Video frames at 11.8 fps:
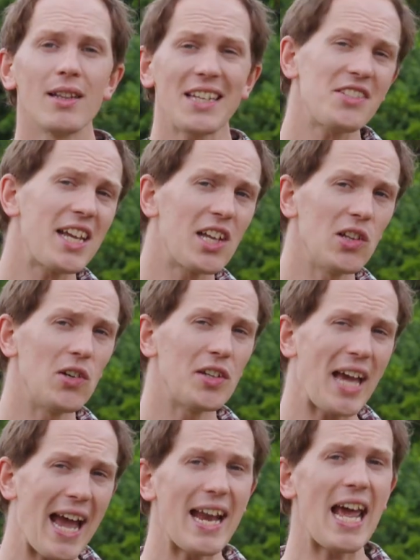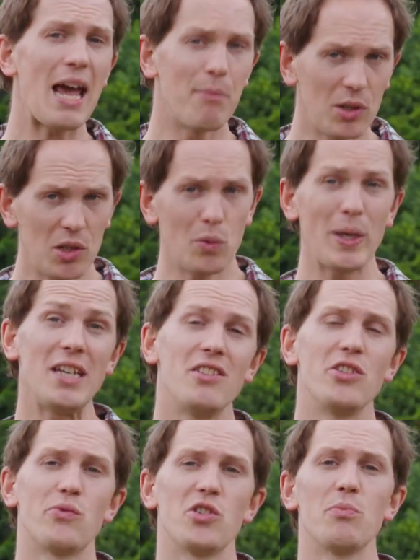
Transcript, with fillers: Let's take a look at Emma Louise's